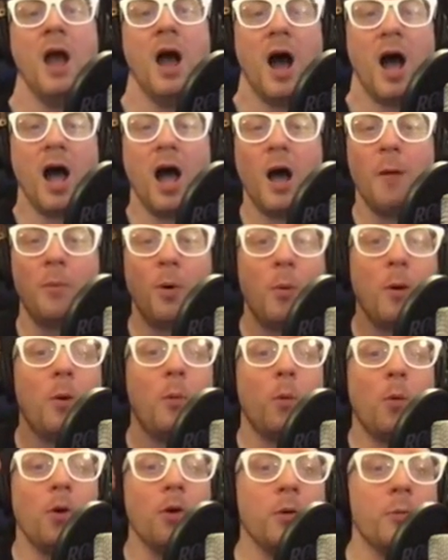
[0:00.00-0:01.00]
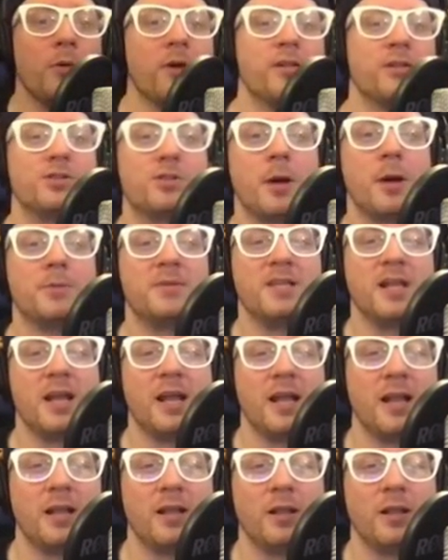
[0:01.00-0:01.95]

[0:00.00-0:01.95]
But what Warner Brothers dropped today